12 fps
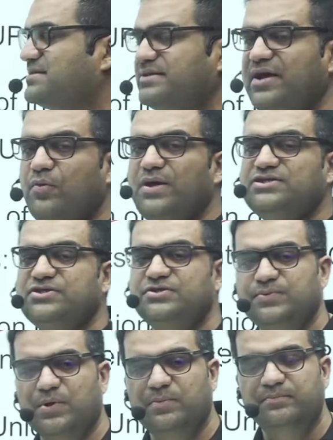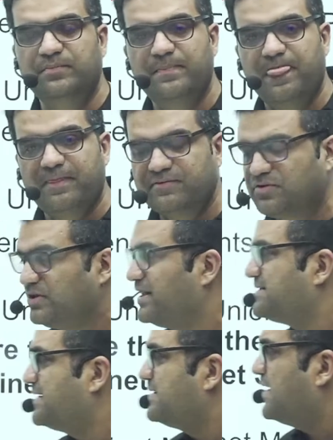questions from. This
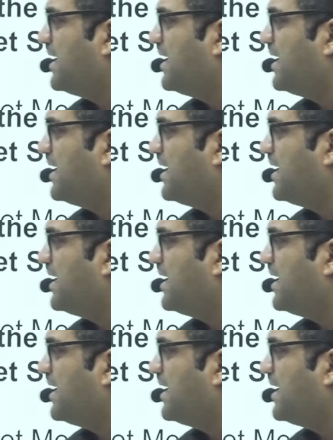another